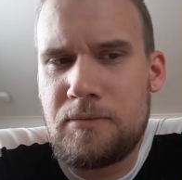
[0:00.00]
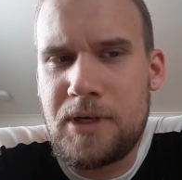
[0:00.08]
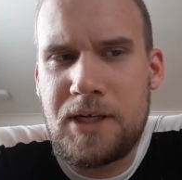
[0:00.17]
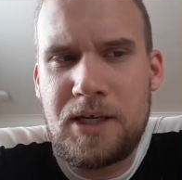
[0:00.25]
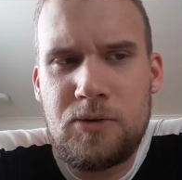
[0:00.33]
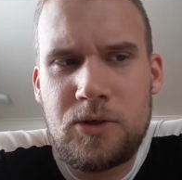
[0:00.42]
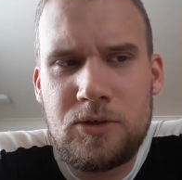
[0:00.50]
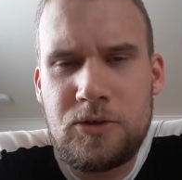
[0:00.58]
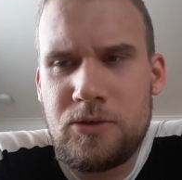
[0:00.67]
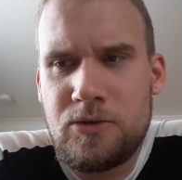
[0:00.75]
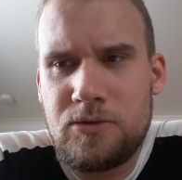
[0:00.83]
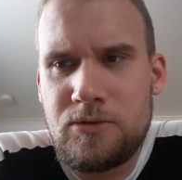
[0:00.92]
But I want
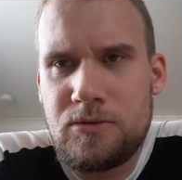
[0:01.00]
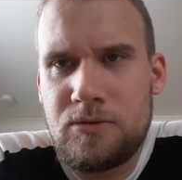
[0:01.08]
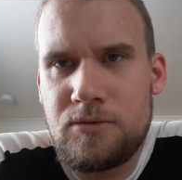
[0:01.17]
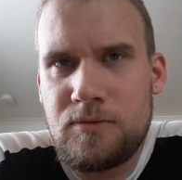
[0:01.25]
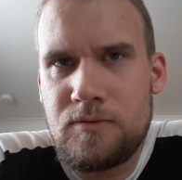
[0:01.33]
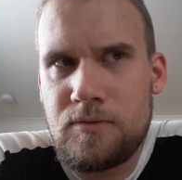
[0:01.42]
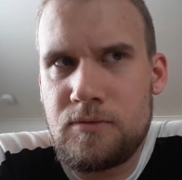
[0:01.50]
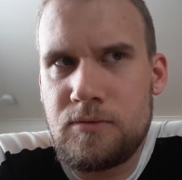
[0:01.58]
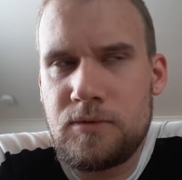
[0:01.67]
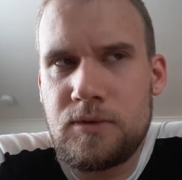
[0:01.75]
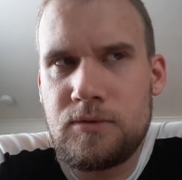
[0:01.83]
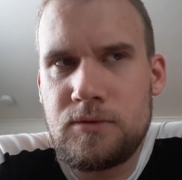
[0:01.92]
to
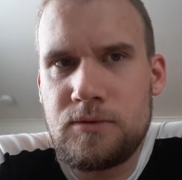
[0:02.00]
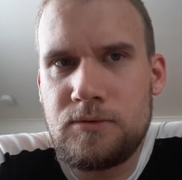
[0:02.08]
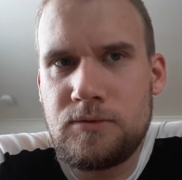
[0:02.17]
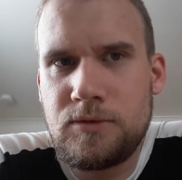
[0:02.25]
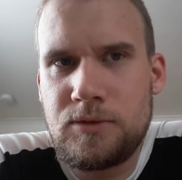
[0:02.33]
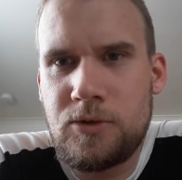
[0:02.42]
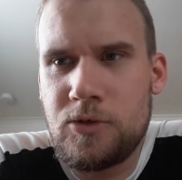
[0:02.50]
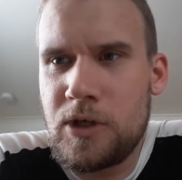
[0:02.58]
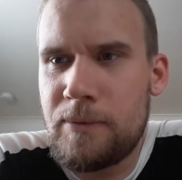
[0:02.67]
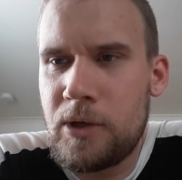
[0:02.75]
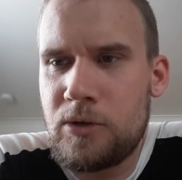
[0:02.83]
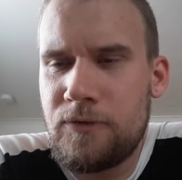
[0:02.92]
talk
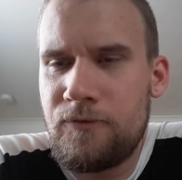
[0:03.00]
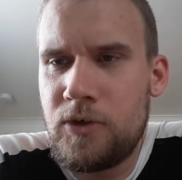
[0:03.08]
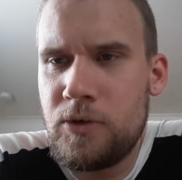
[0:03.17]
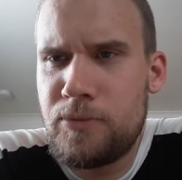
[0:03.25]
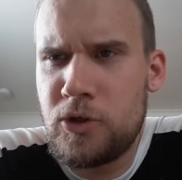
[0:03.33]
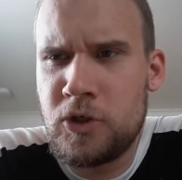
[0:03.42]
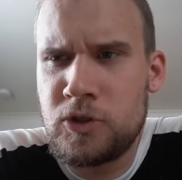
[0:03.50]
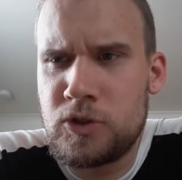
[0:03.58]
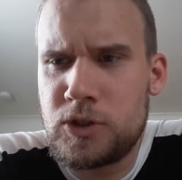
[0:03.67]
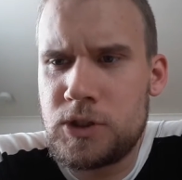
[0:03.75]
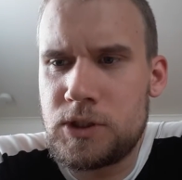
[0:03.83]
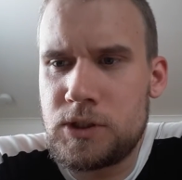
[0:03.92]
about a few
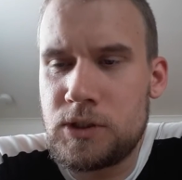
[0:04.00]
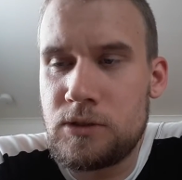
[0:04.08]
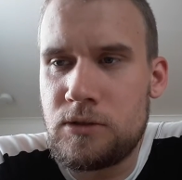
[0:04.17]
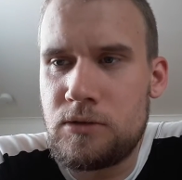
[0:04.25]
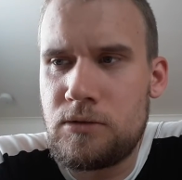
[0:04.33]
points